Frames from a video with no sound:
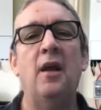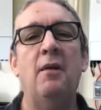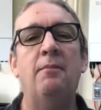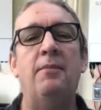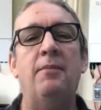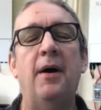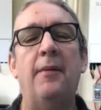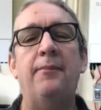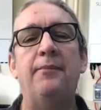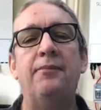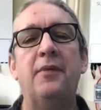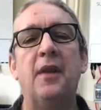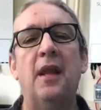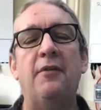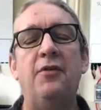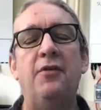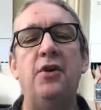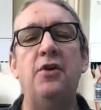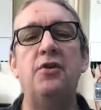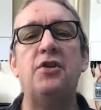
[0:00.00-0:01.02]
But
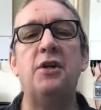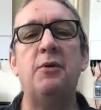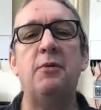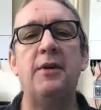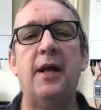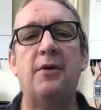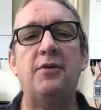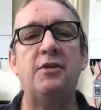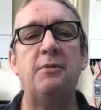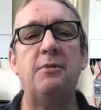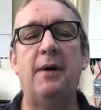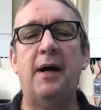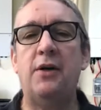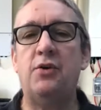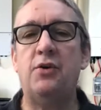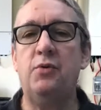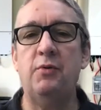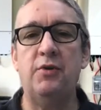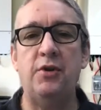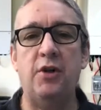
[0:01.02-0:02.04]
if you use it without a
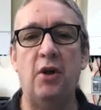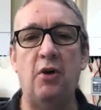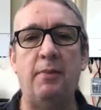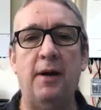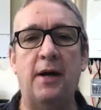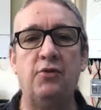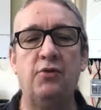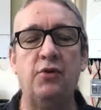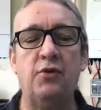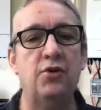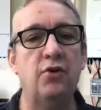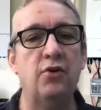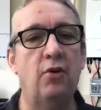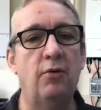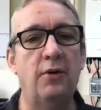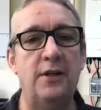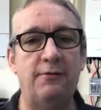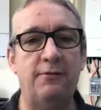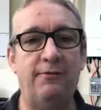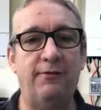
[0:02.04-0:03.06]
battery, with no battery at
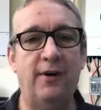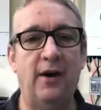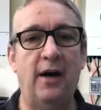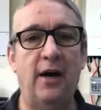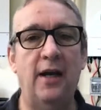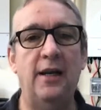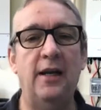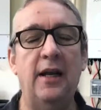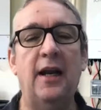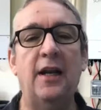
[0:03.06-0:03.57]
all, it's fine,